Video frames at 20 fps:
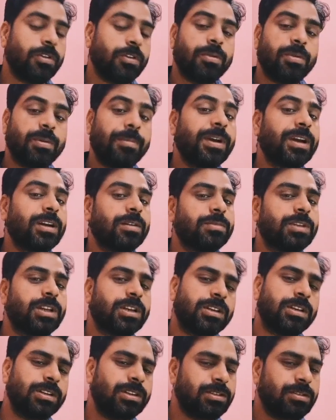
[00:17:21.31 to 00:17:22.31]
If you have a
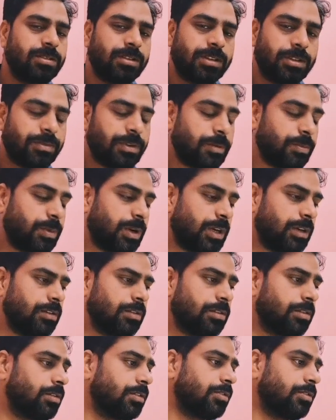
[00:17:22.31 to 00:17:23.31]
backup, then it is a different
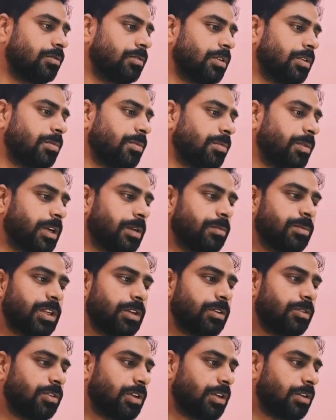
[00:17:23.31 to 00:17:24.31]
part. You have a
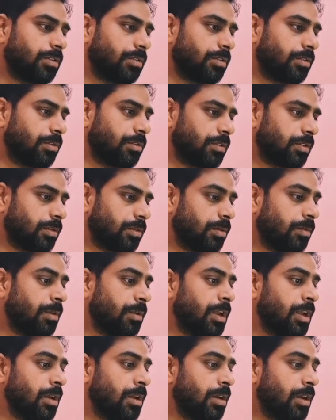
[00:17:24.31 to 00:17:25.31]
backup, then you
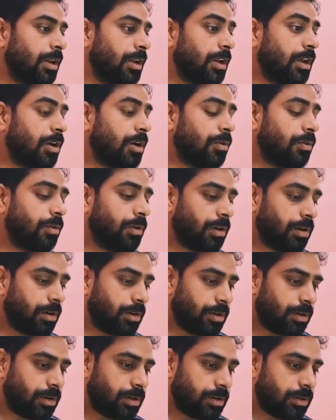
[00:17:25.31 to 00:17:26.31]
can
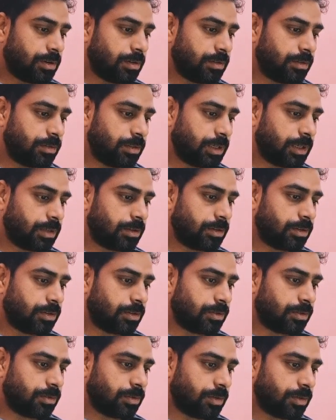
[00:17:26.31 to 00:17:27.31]
now
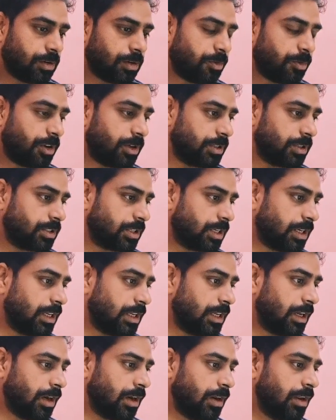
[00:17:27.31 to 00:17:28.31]
that all point is
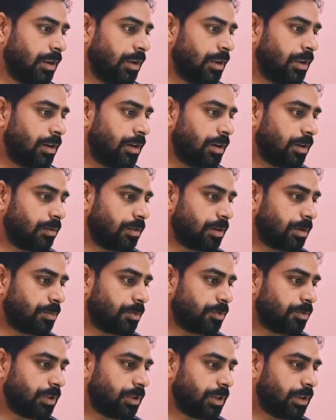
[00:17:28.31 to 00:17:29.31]
clear. Now
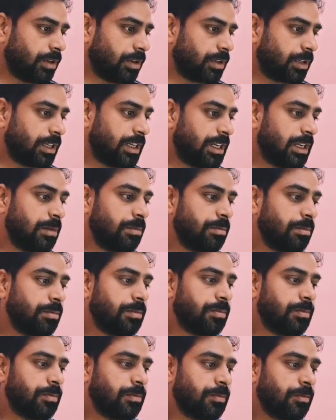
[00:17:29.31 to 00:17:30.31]
come to the
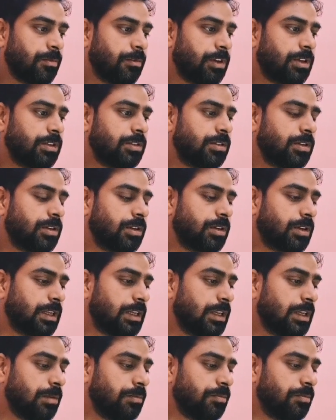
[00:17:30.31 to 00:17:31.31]
rename. What is
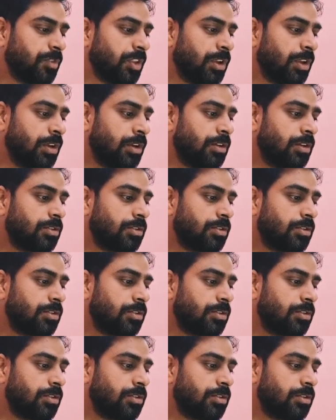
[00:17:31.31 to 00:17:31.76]
a rename?